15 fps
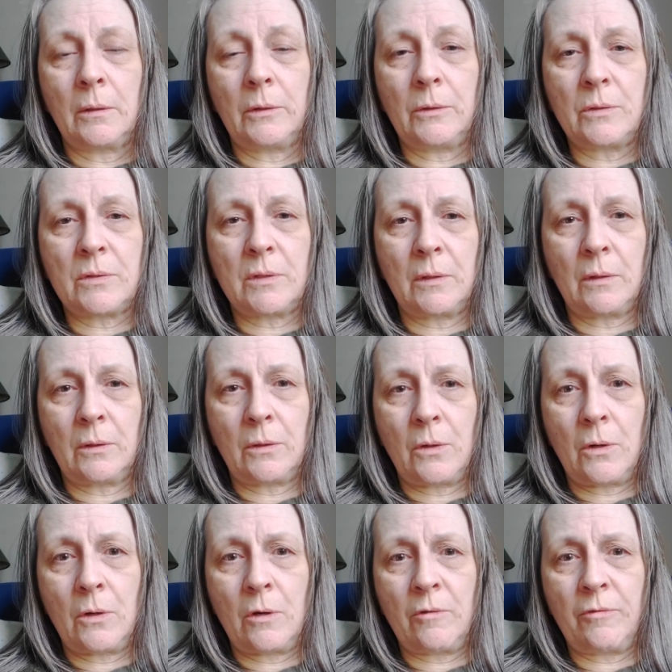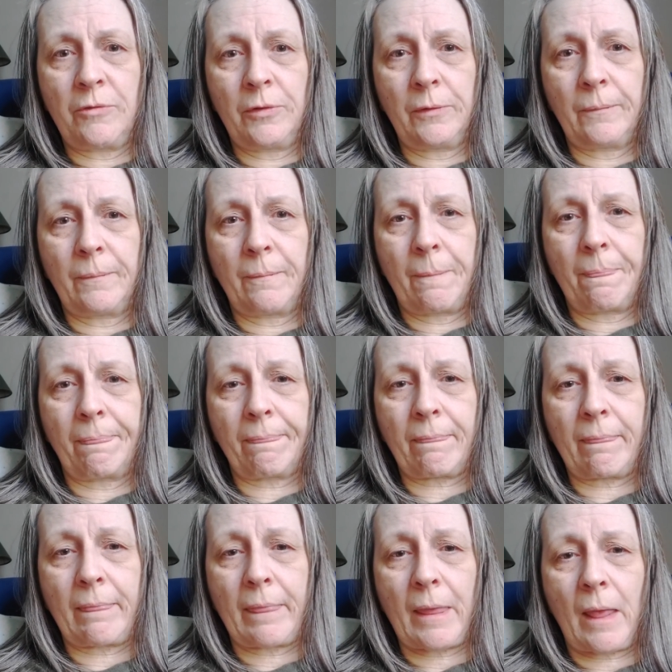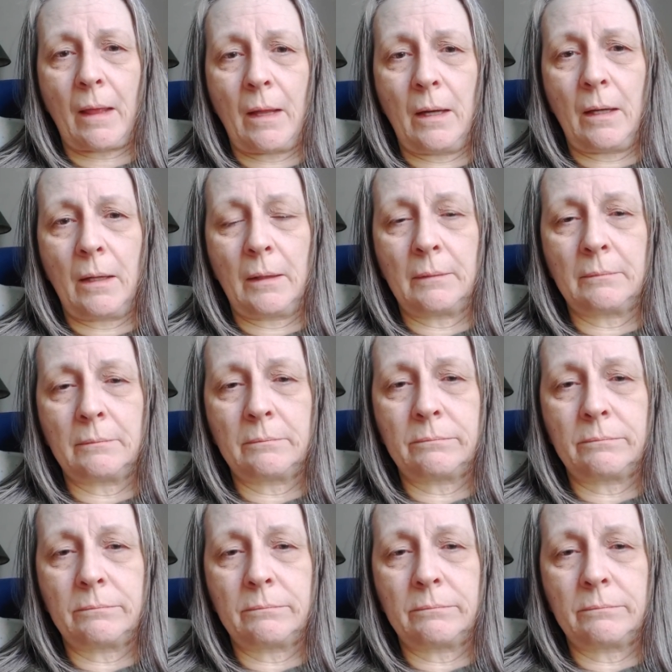losing their nerve, uh,